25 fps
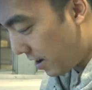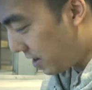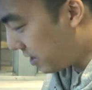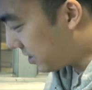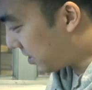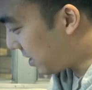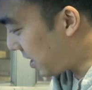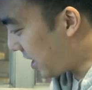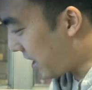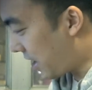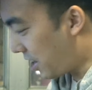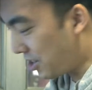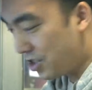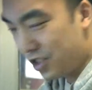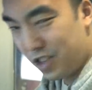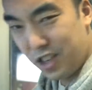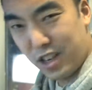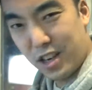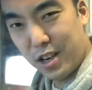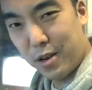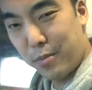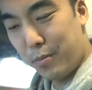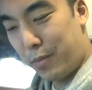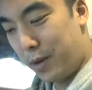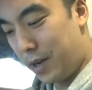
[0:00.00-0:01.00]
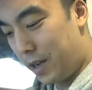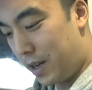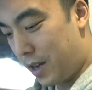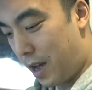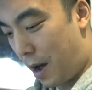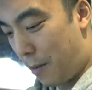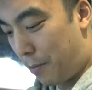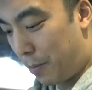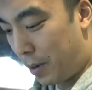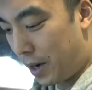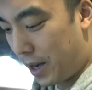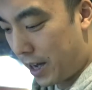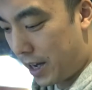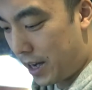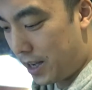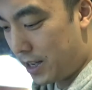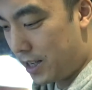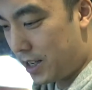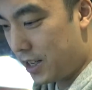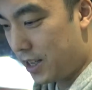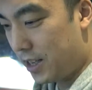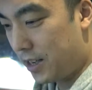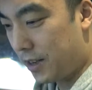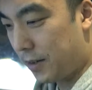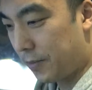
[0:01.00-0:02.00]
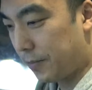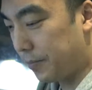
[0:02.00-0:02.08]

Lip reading: It's actually going to be a plate.